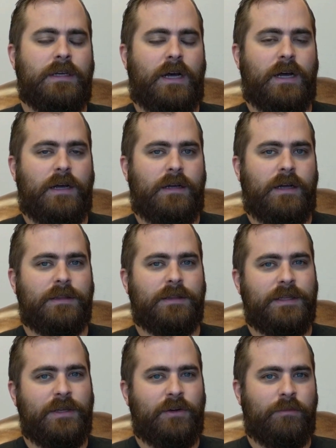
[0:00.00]
a
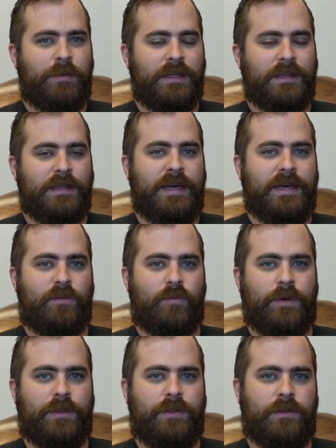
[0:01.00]
little bit less
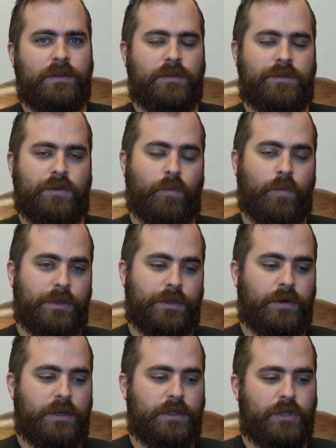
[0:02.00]
with Psalm
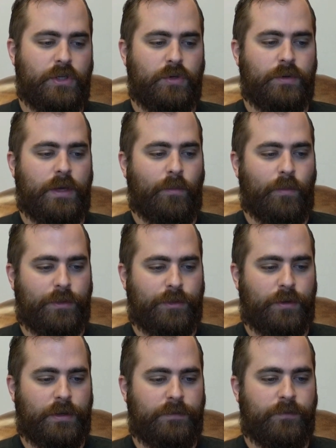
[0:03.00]
132 and
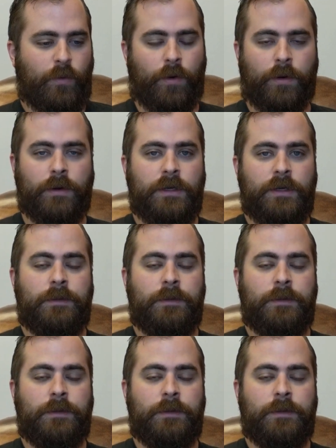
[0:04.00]
134.